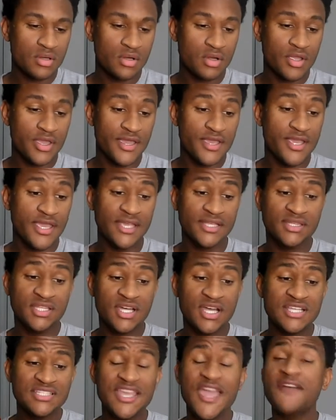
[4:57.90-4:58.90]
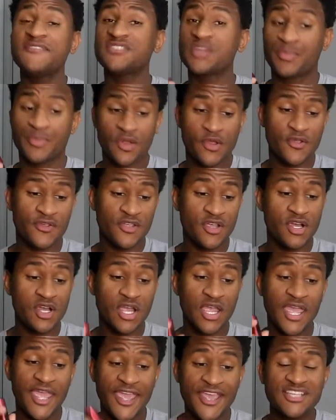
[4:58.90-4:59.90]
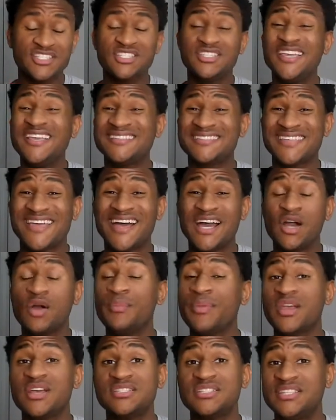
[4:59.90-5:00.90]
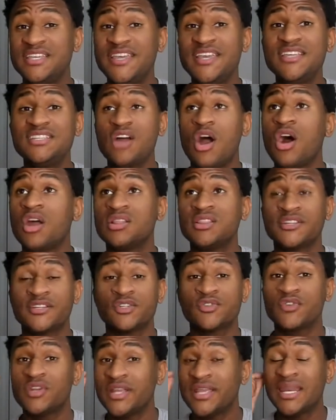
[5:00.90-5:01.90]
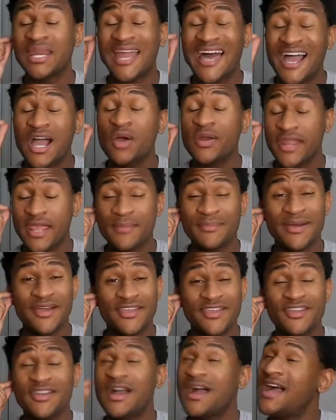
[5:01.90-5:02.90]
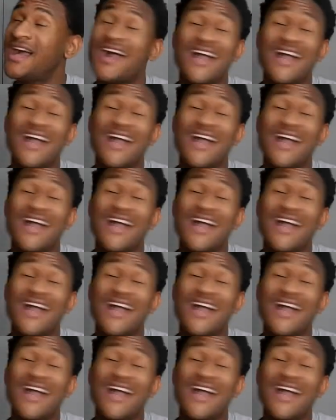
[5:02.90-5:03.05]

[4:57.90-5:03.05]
Okay, it does have superior HD sound because these are literally loud in my ear.